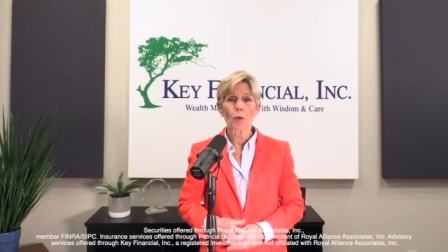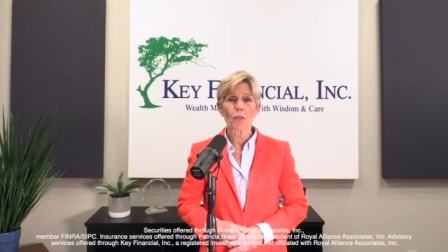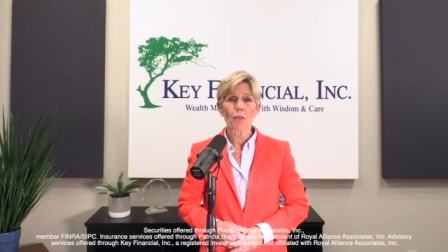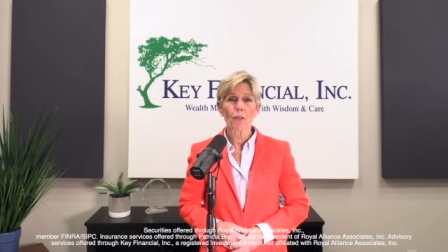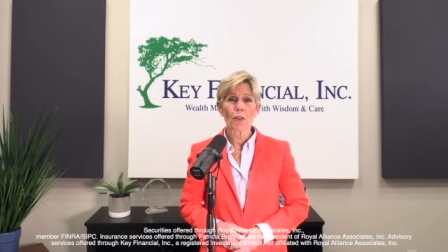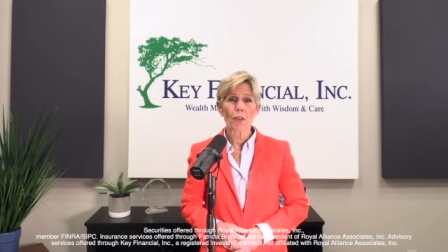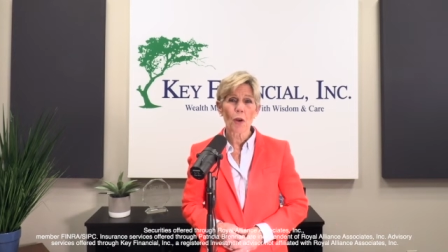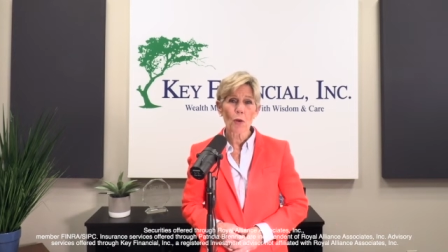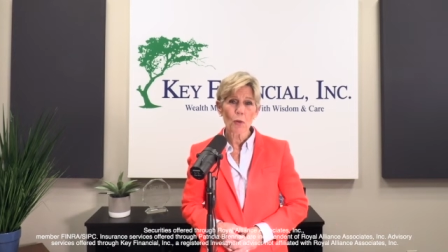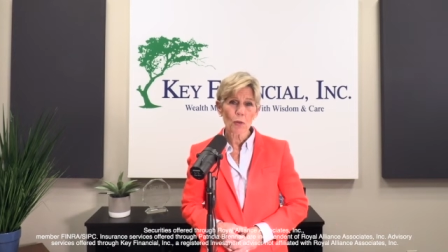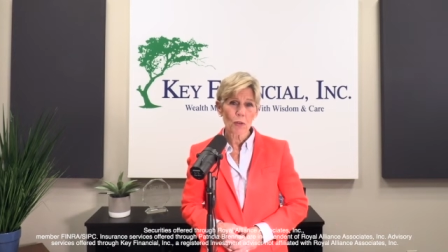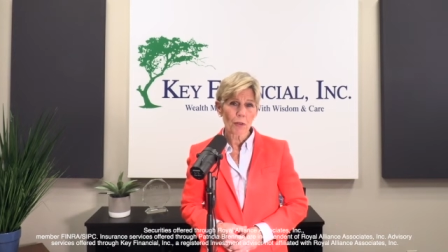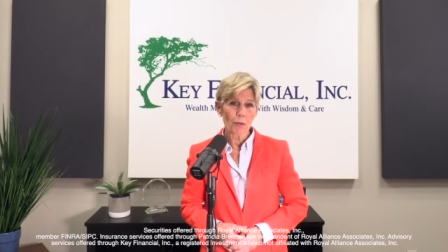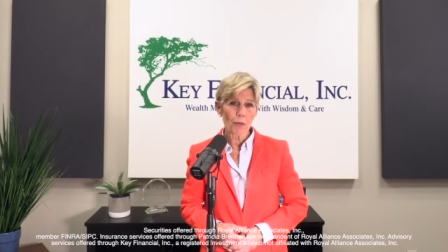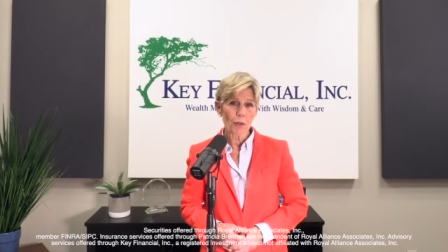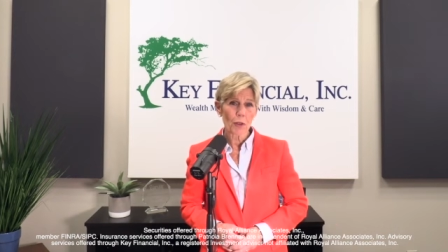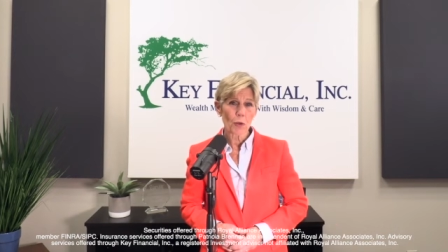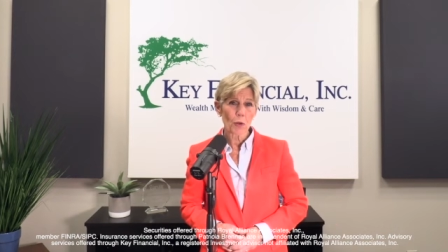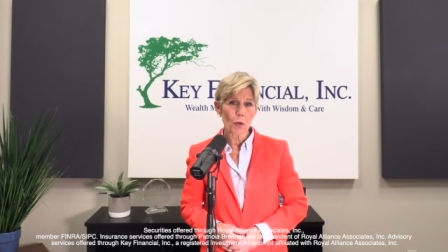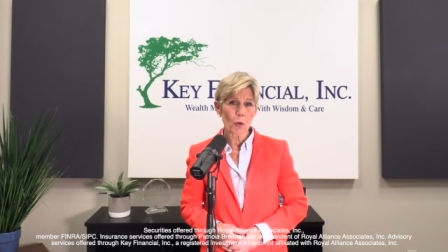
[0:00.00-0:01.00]
is for those of
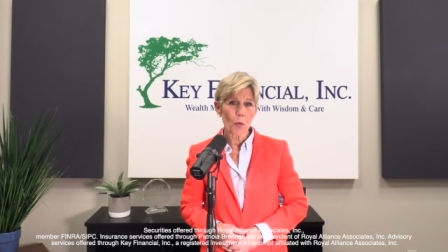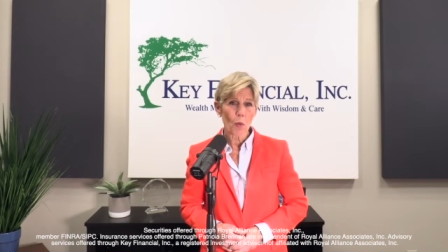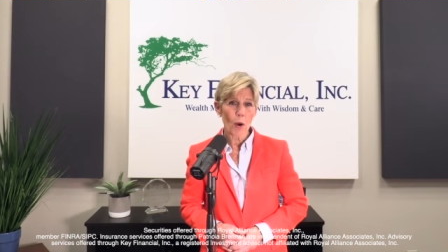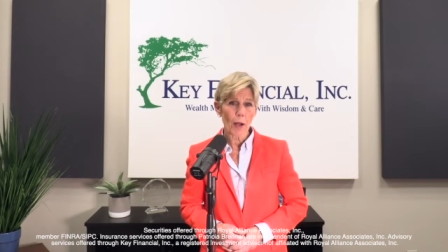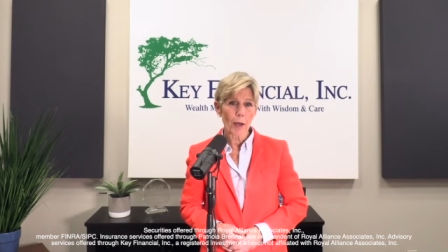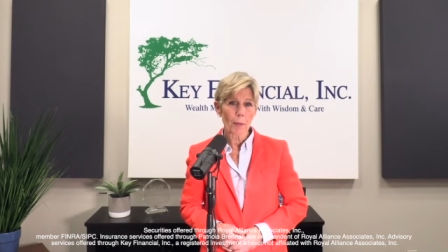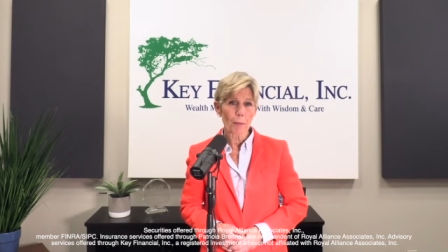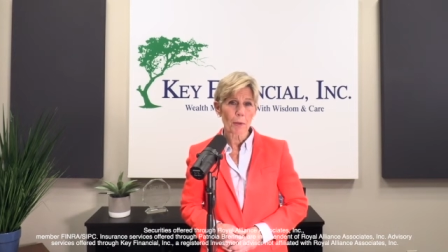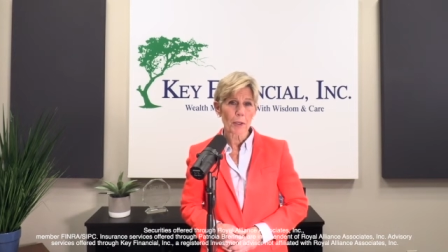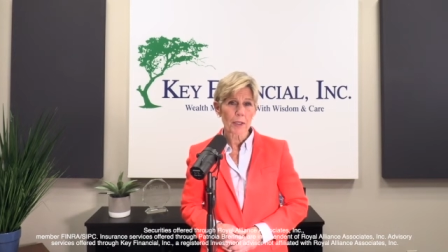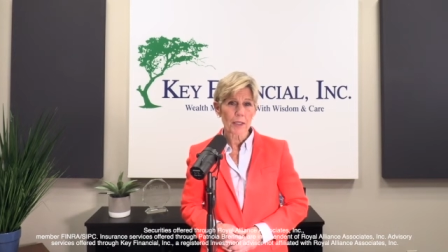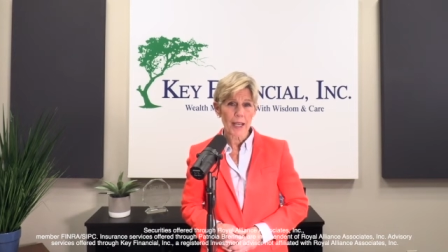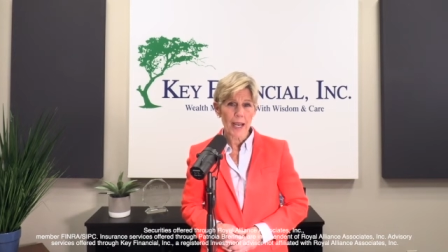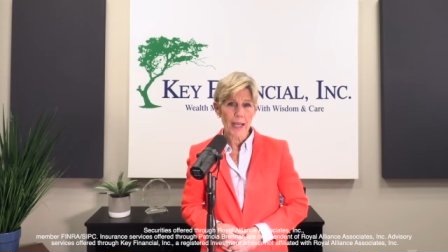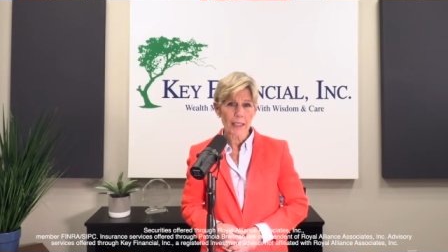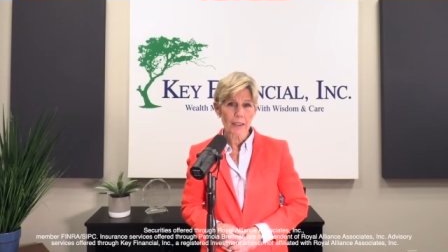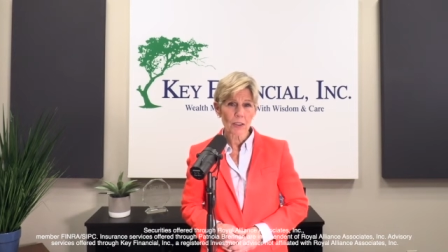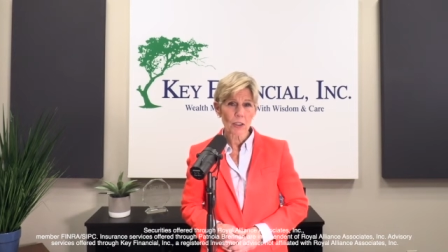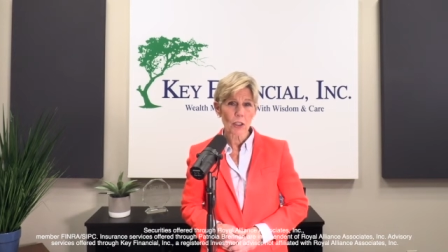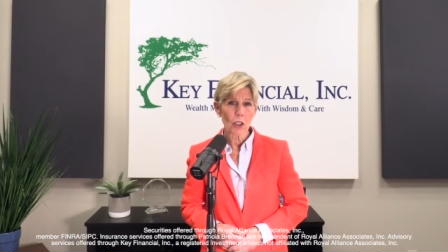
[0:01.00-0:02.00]
you who want to
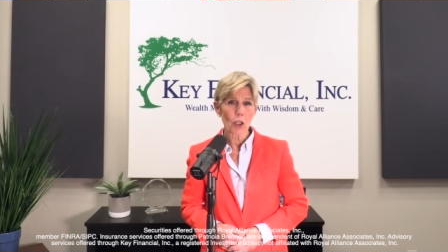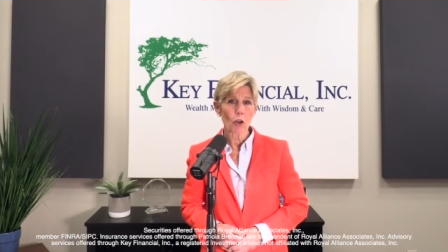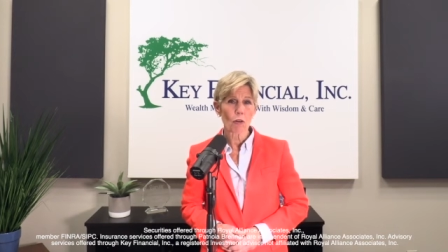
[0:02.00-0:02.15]
protect,